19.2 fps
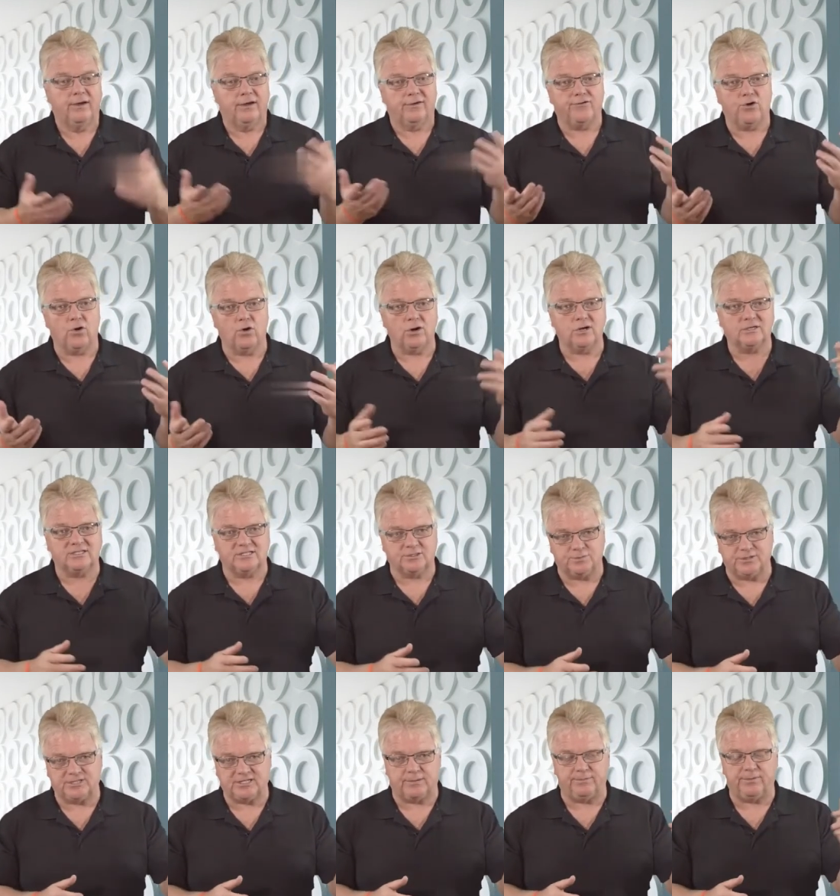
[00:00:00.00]
Of course, as
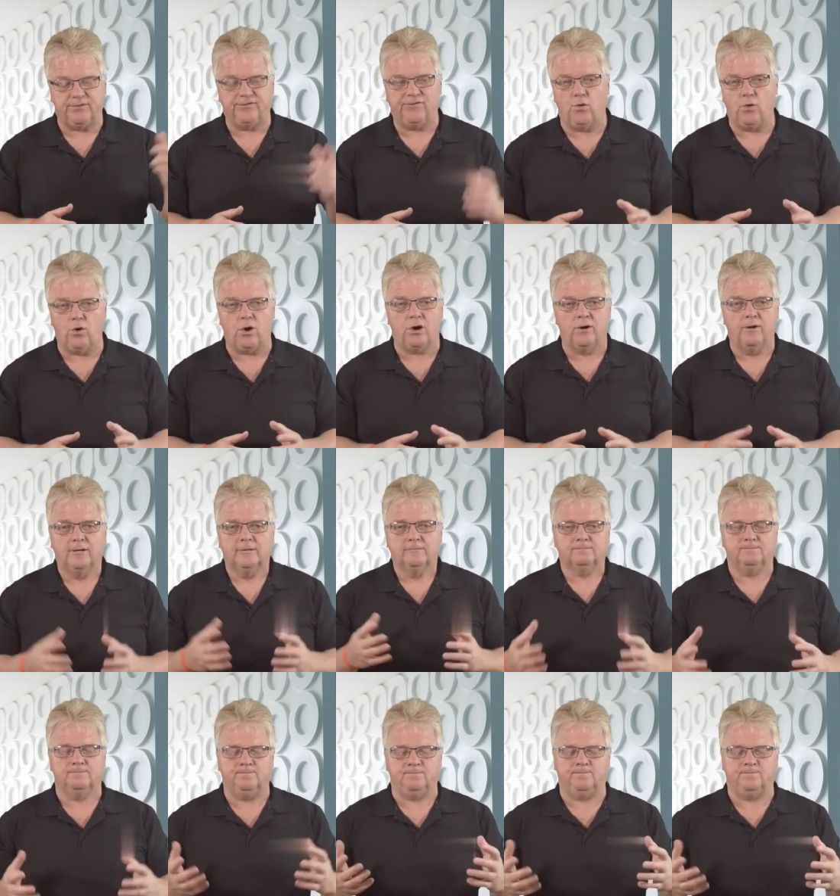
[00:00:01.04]
we said before,
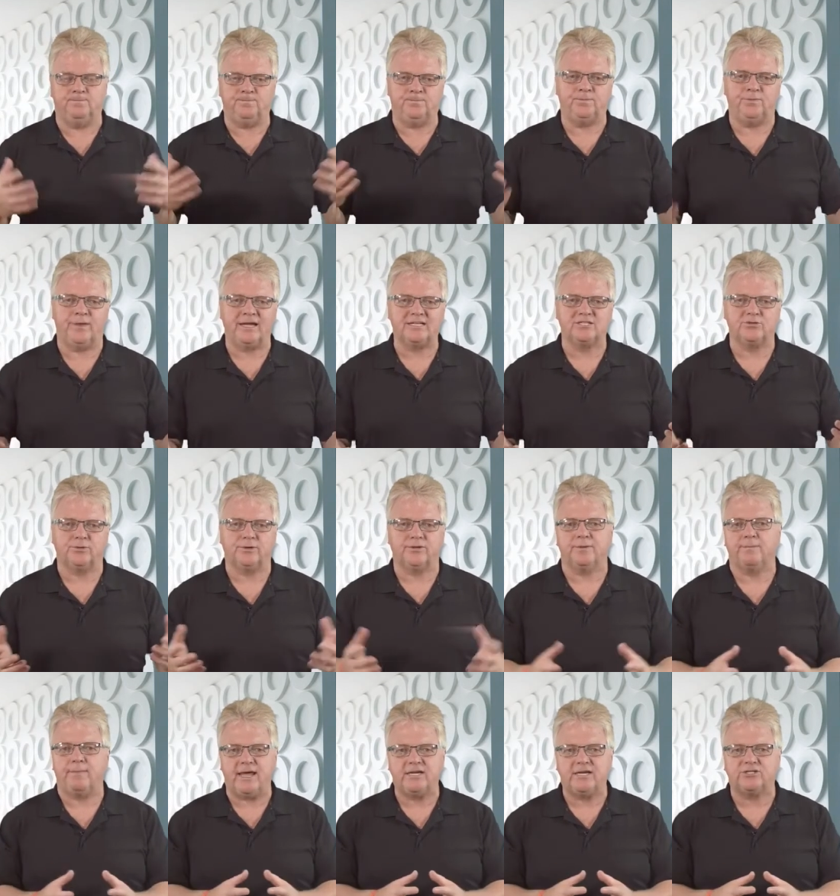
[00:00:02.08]
that's one of
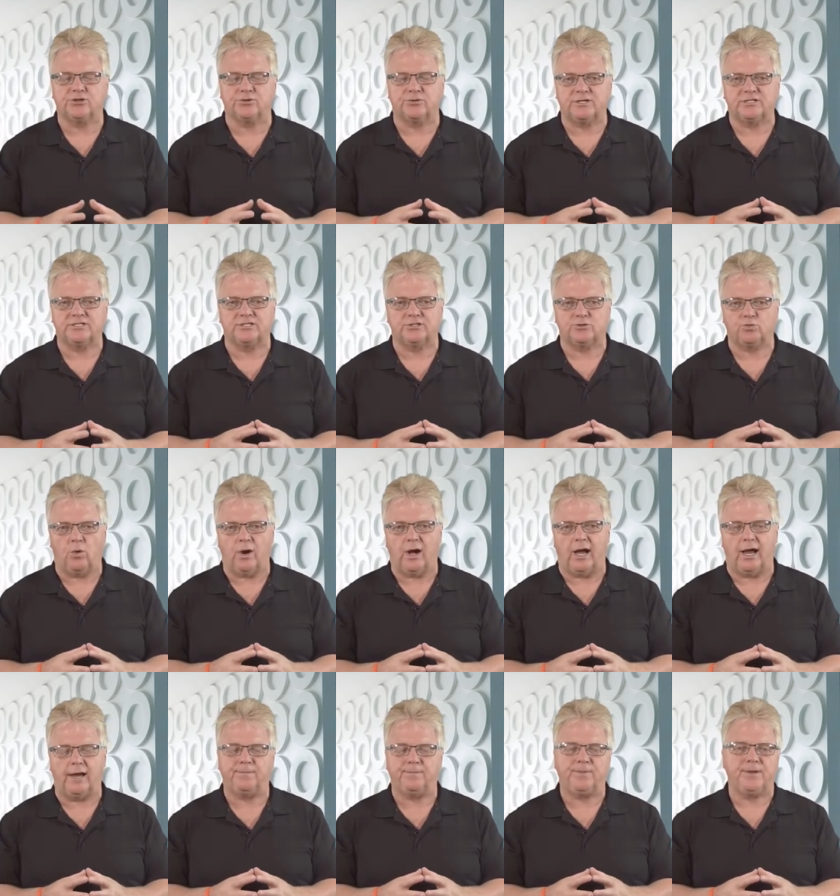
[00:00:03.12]
the major reasons
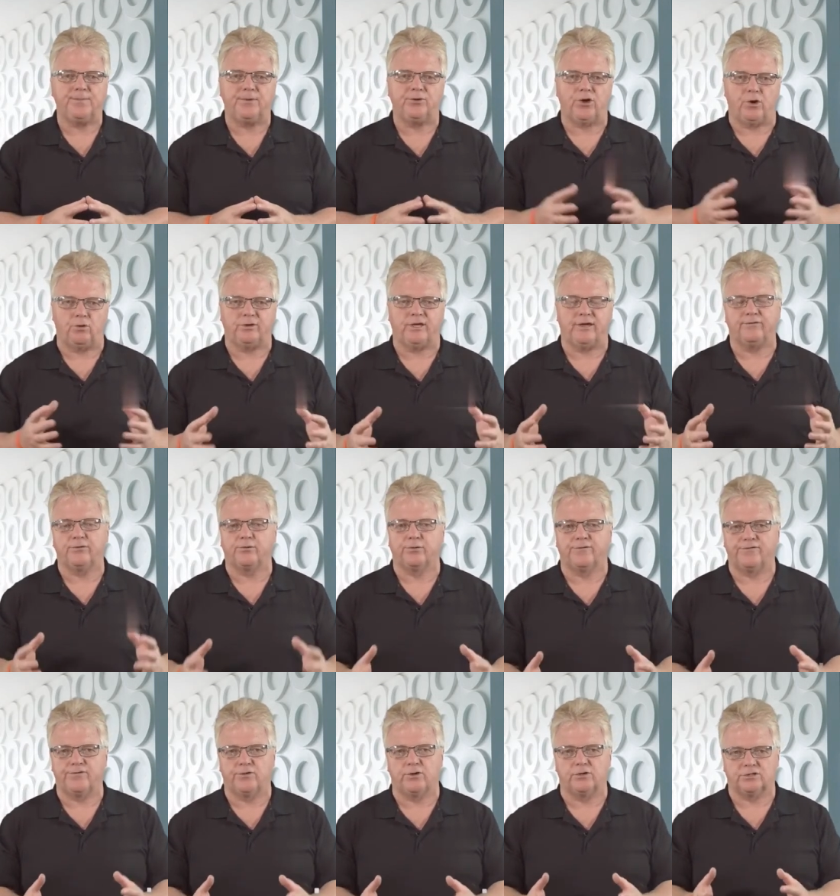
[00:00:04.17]
why people don't give you
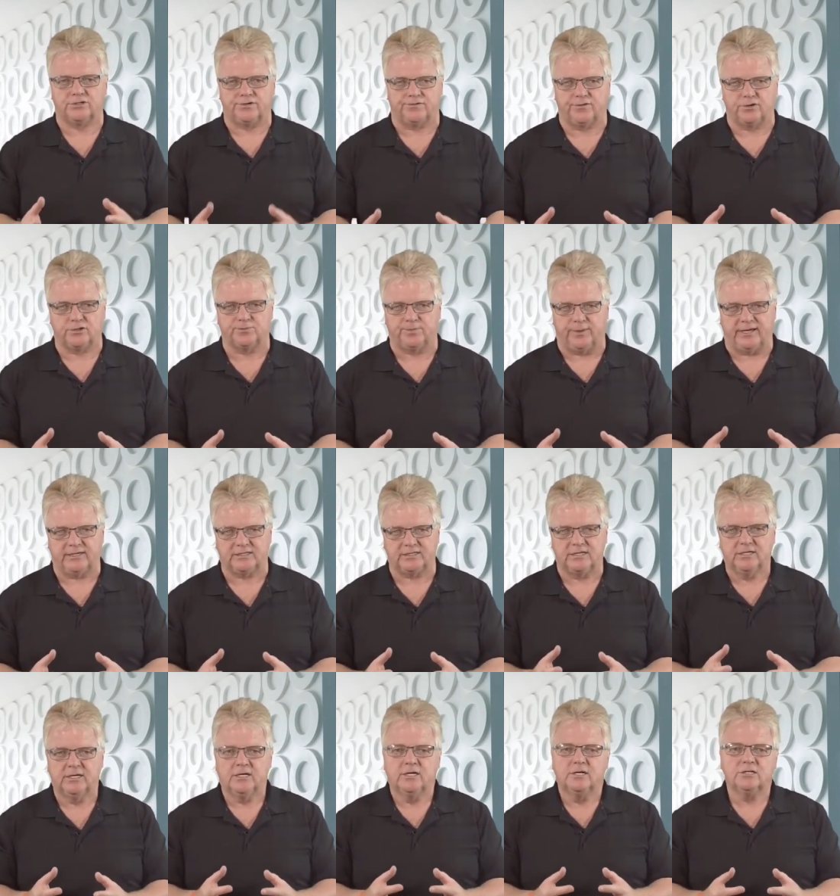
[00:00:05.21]
referrals in the first place.
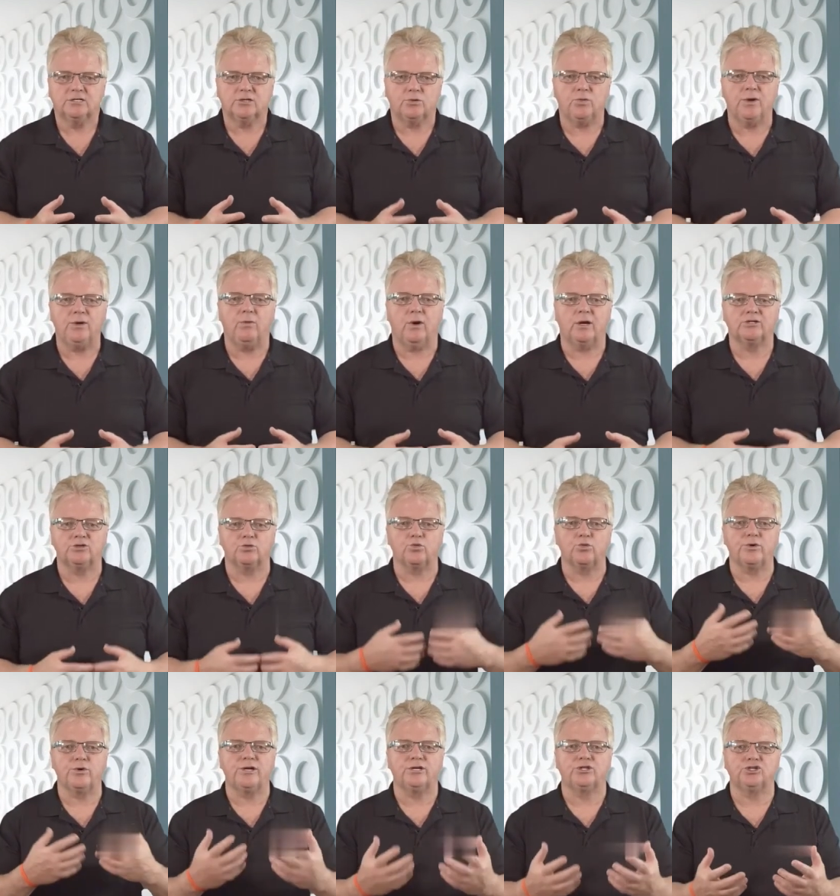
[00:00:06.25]
So we want to
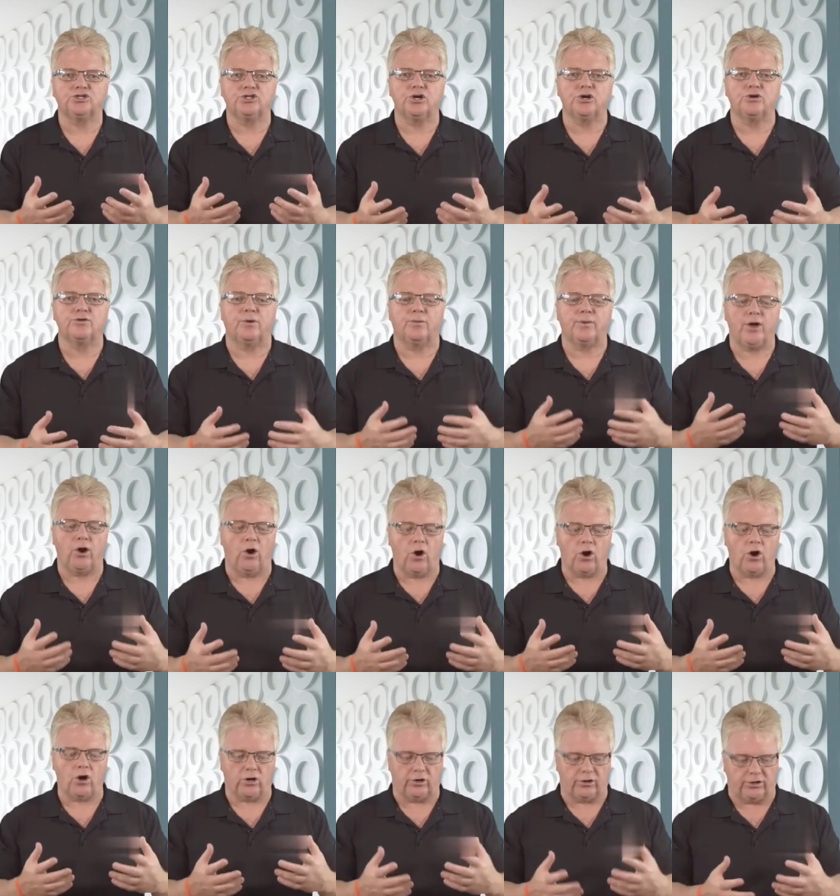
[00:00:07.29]
reassure that we
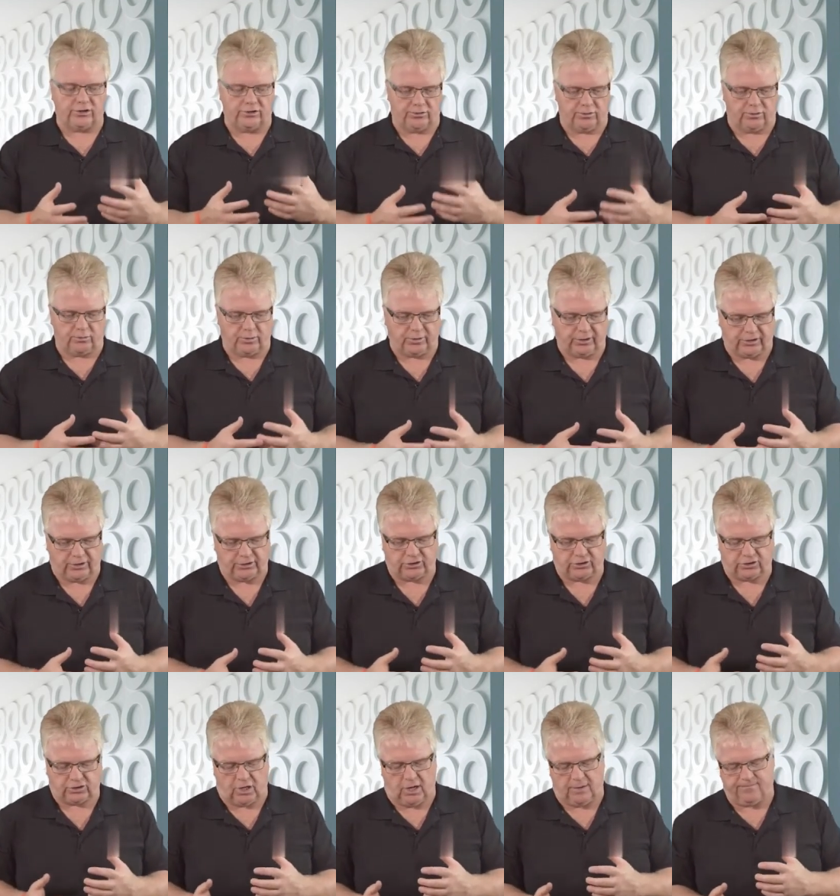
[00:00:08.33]
are going to do a really
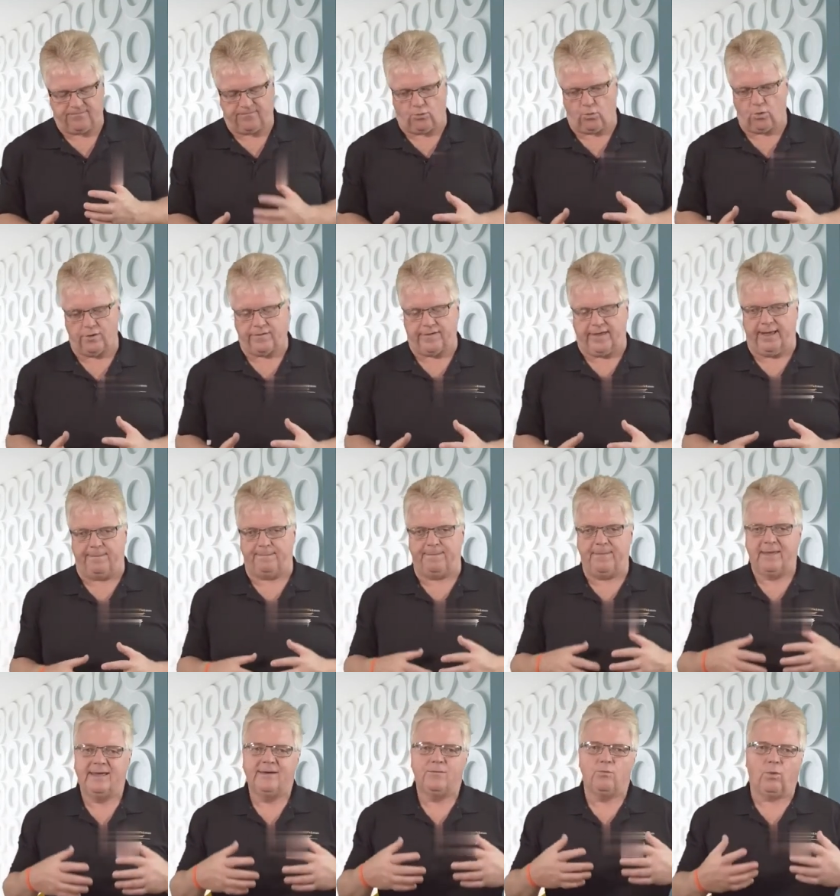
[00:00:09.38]
good job for them
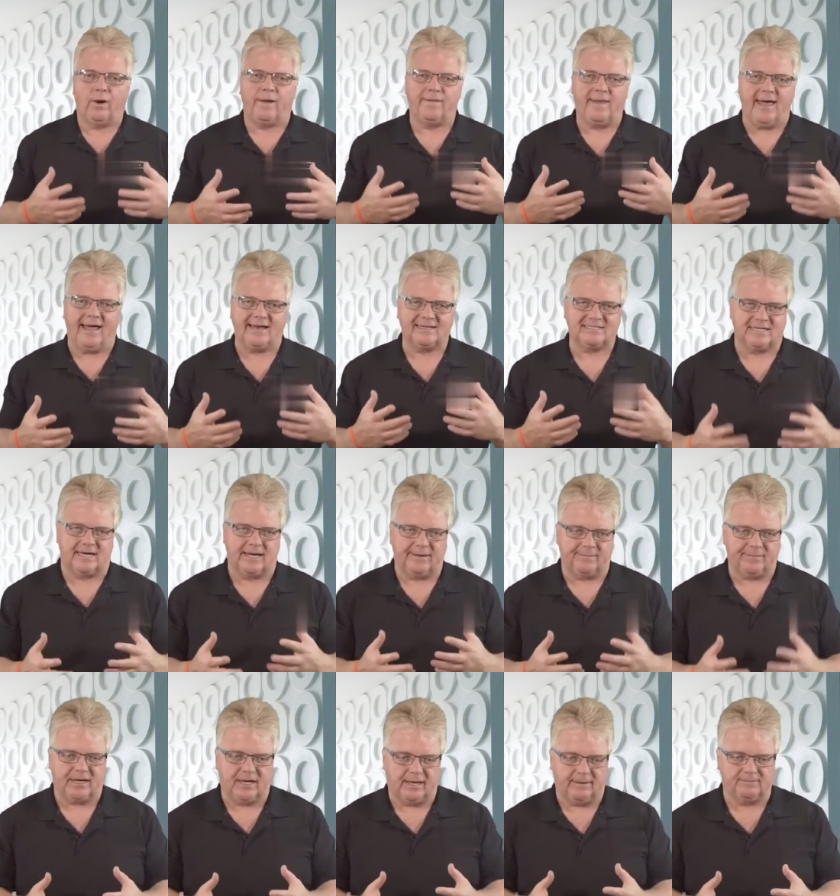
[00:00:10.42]
when that time
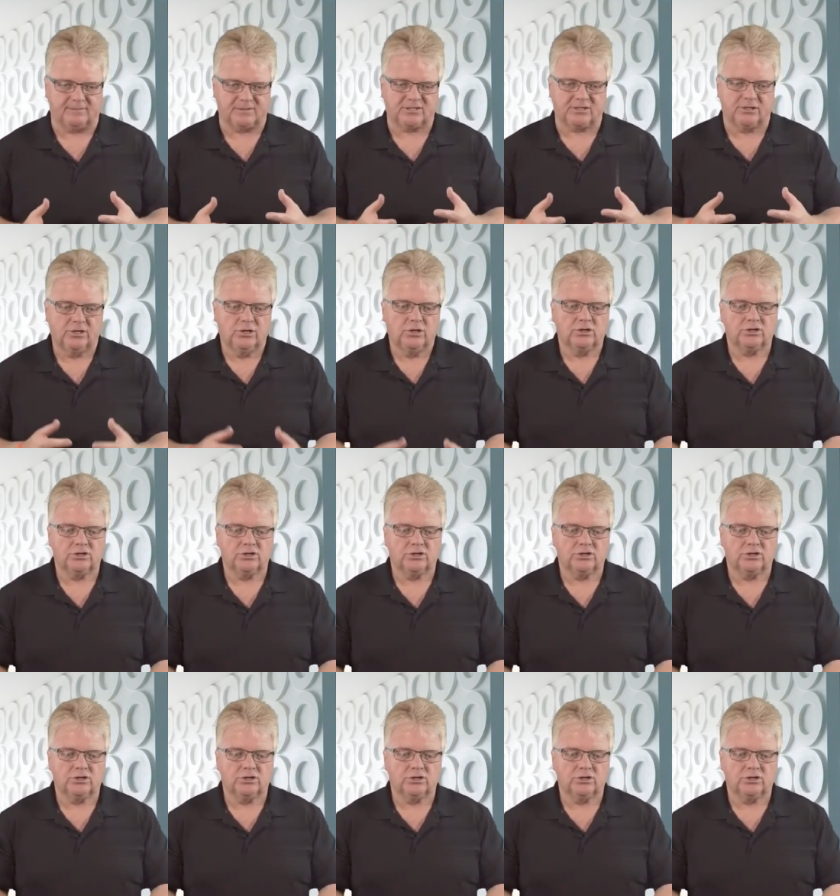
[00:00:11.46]
comes.